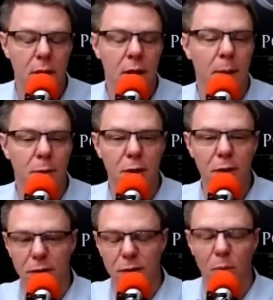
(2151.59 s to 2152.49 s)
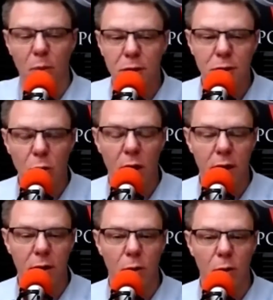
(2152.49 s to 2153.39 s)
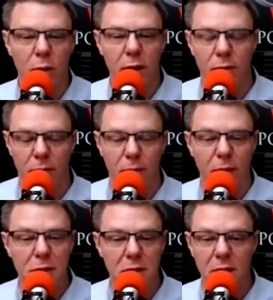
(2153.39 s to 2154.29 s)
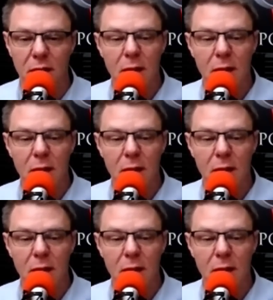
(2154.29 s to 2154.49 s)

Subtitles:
I'm sure there's some books you wanted to read for fiction,